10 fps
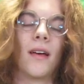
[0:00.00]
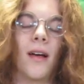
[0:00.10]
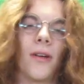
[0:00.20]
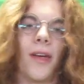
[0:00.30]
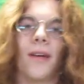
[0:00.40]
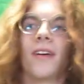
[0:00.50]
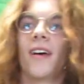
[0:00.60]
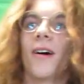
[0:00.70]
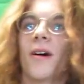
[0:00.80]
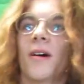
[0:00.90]
Okay.
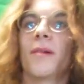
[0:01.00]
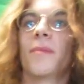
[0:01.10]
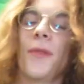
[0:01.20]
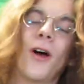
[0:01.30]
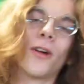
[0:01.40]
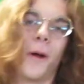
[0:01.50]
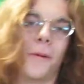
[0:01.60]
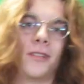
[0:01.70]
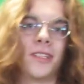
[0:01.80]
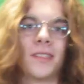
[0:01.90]
Log
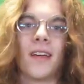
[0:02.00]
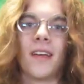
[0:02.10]
properties.